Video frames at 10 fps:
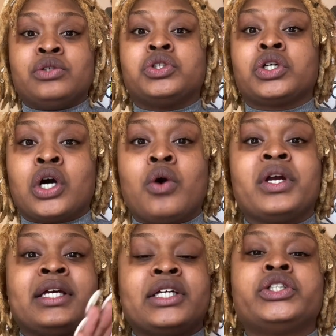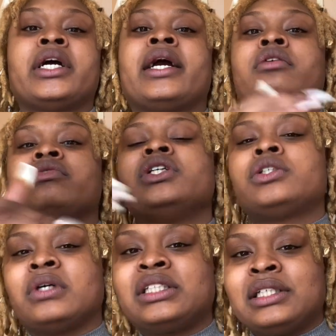You should go and get your hair
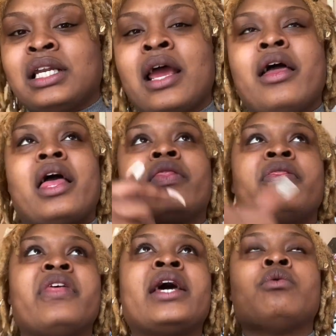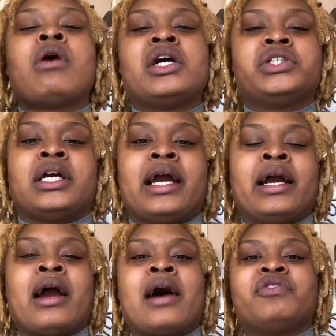retwisted and then wash your
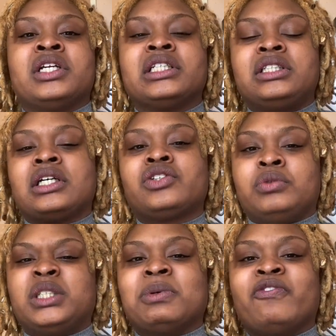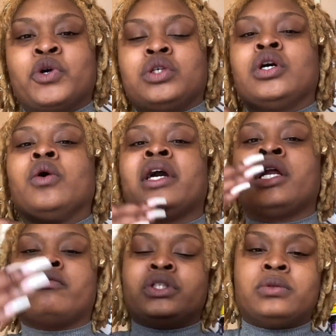hair after the 6 weeks before you go get
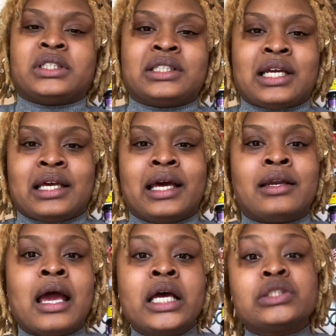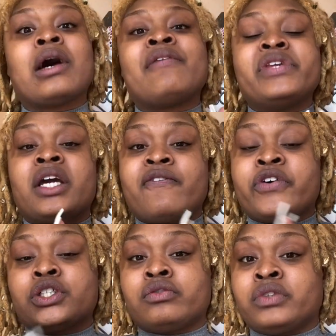it retwisted again. So after your
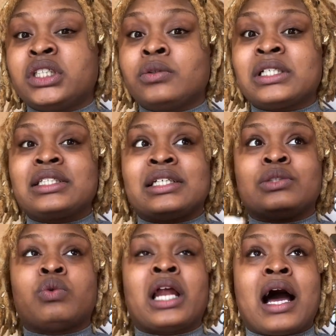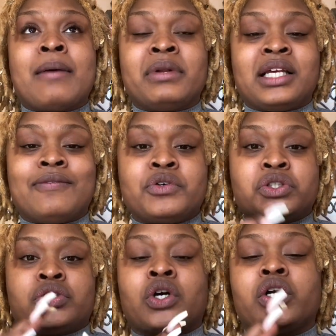first retwist is when I believe you
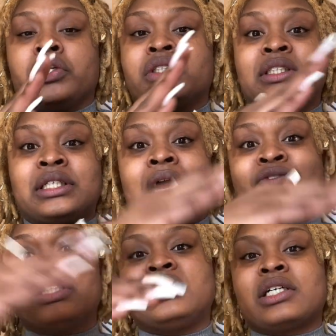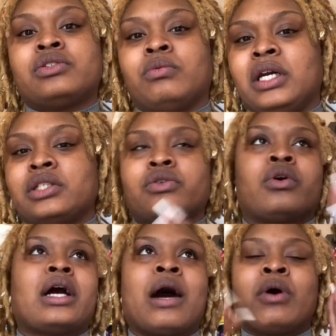should start your every 6 weeks
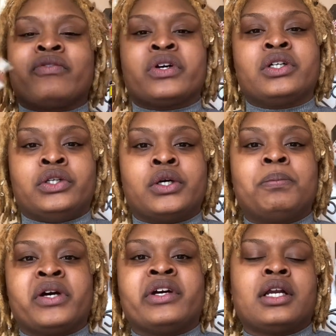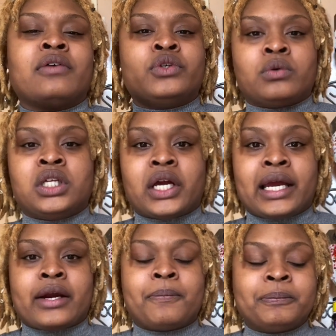or however, you know, period of doing your
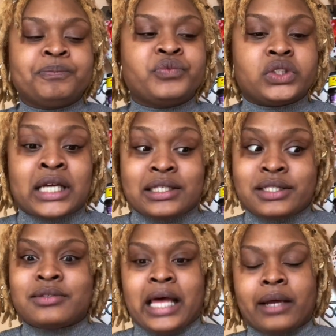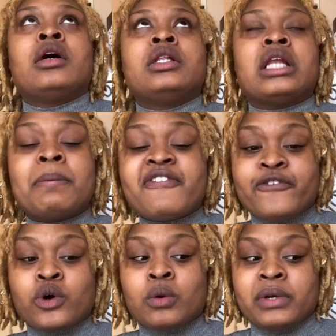hair. That's that. Number
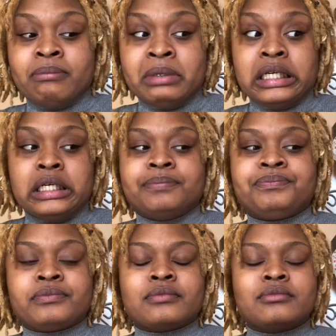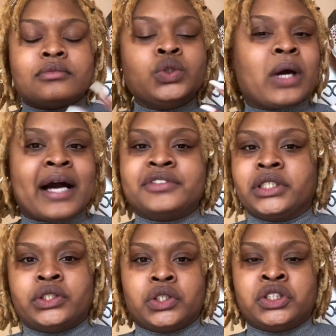4 would be, you have to
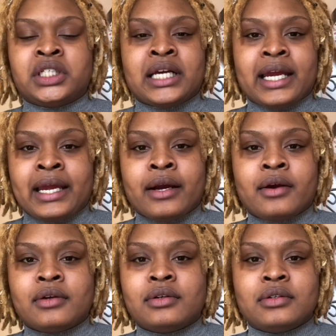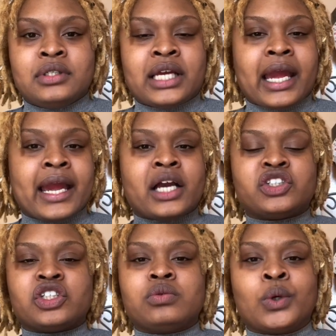nurture your hair. Your hair
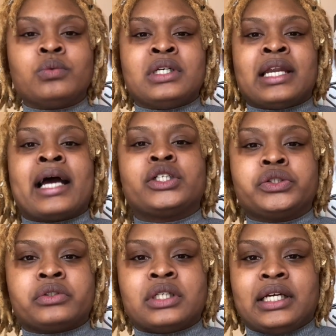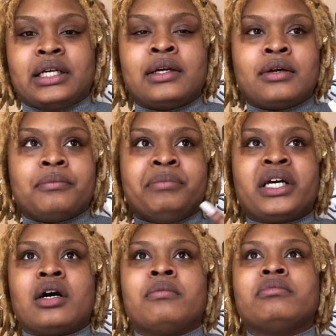just won't naturally
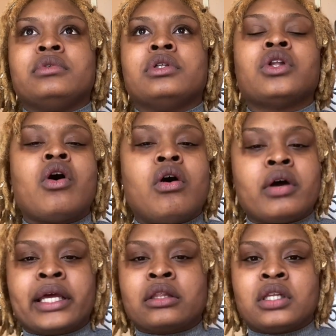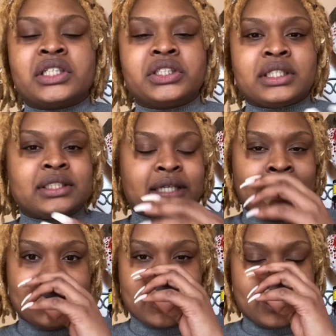become long and luscious
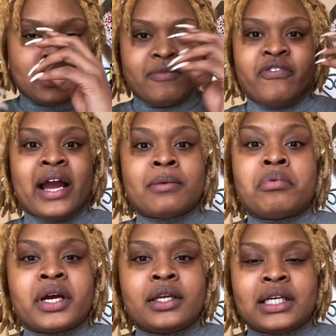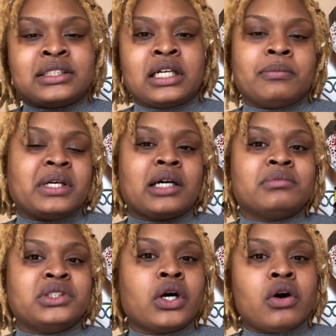and vibrant. It's gonna
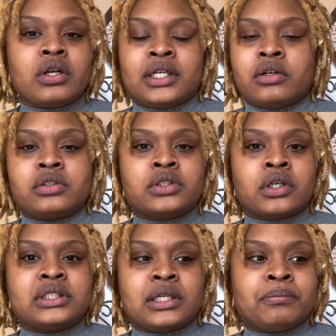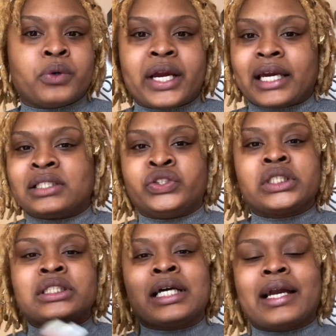become dull and it'll start to break. It's
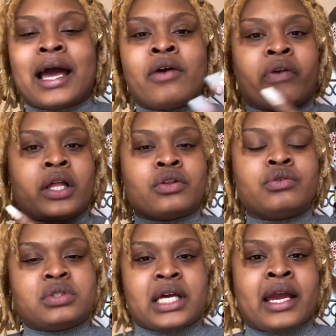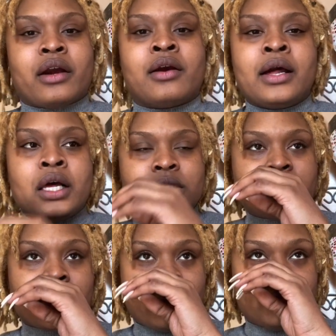just like having loose hair.
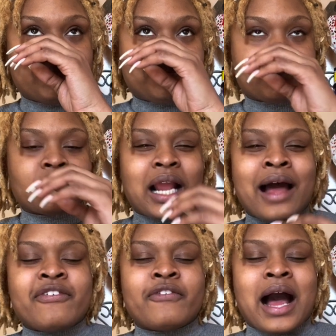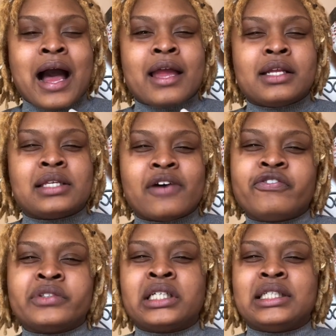So I
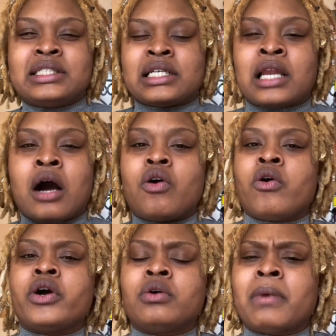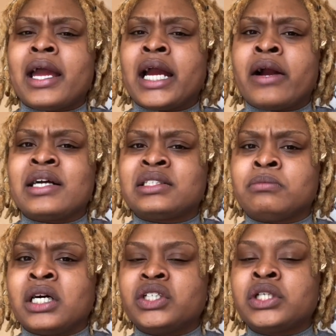definitely did not oil my hair as
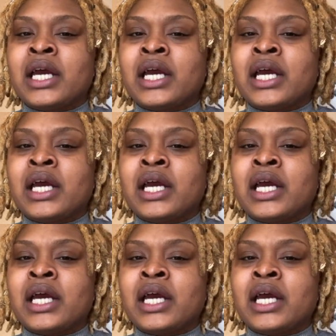much.